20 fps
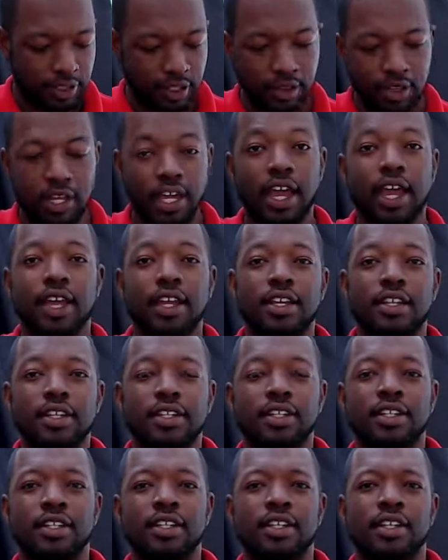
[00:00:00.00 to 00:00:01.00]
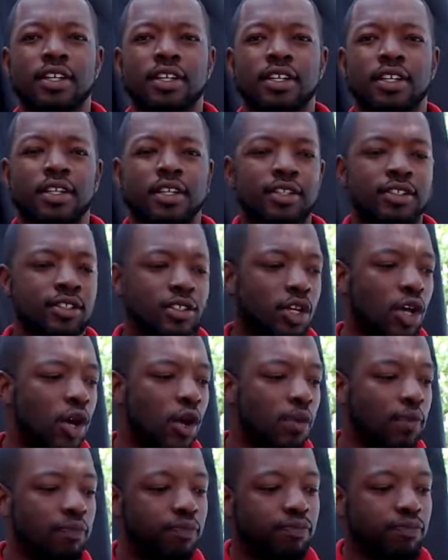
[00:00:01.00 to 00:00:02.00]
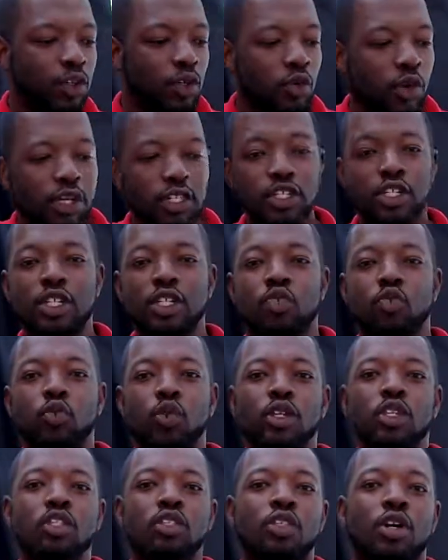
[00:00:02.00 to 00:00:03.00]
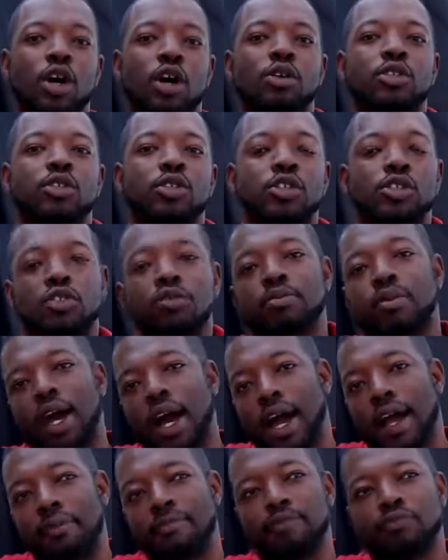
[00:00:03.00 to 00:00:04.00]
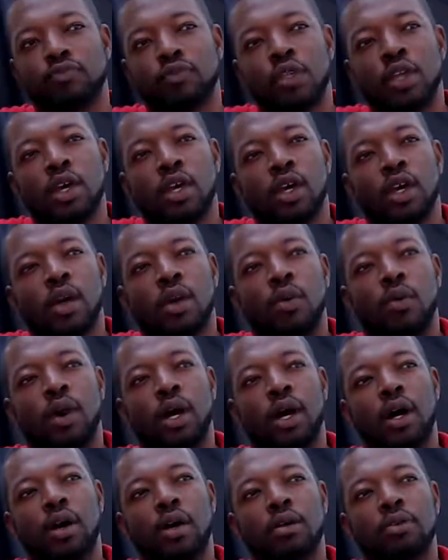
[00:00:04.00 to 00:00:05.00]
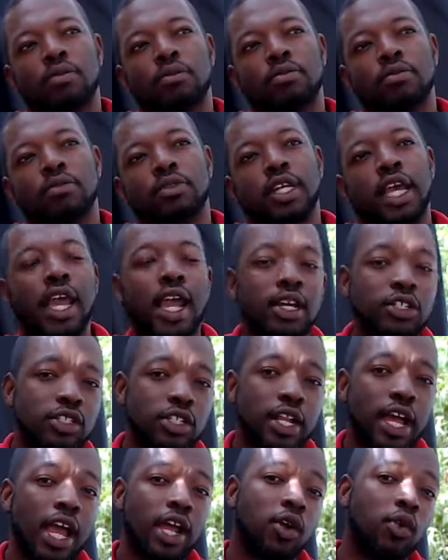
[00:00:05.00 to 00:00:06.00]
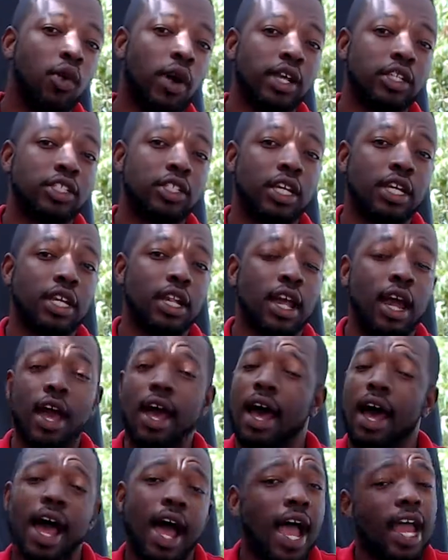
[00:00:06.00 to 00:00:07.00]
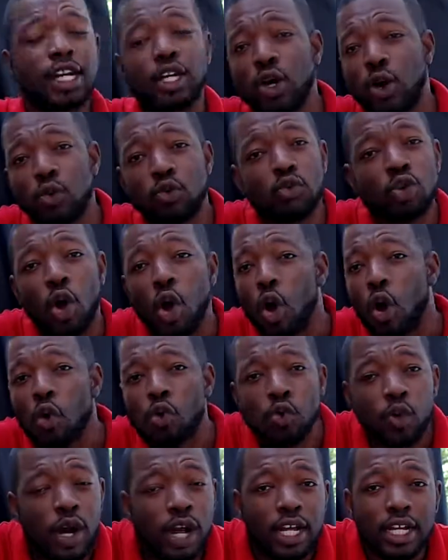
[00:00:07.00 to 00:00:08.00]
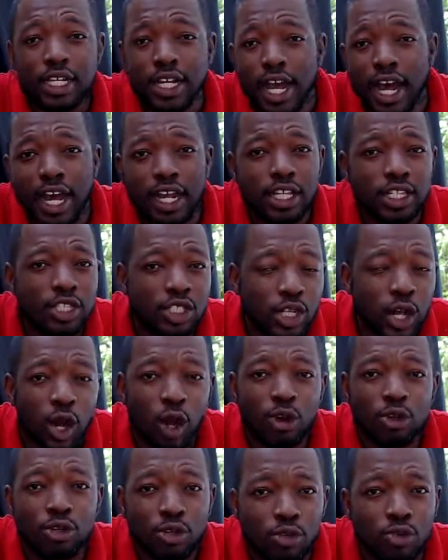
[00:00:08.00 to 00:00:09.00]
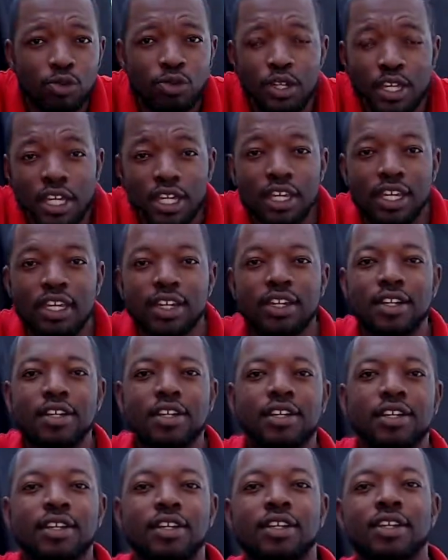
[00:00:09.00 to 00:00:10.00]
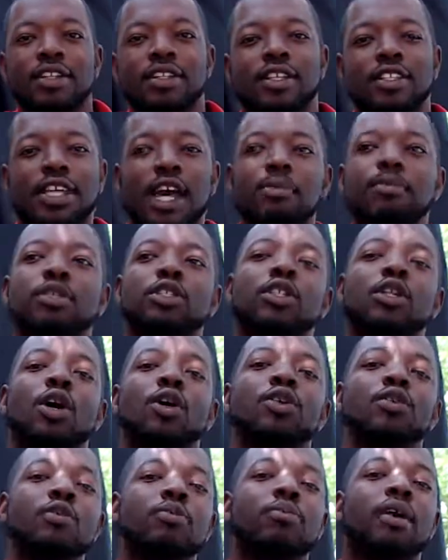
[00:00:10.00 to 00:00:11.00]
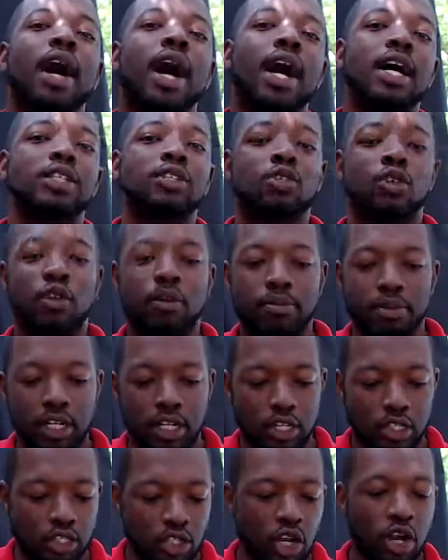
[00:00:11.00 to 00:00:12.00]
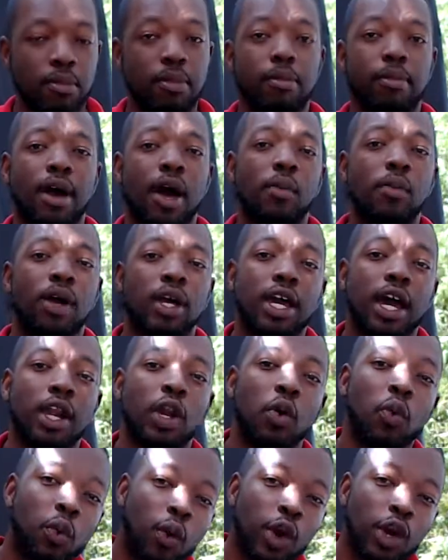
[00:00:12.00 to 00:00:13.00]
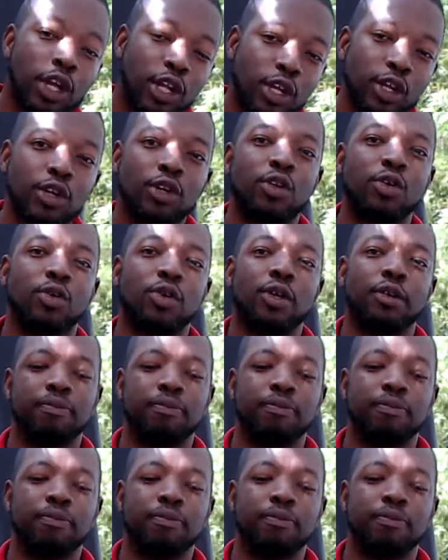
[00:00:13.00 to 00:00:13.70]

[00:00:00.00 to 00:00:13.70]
Okay, so the question is, which saw should you buy? Well, to answer that question, I don't know what kind of saw you need. The type of saw you buy is going to be determined by what kind of work you're doing.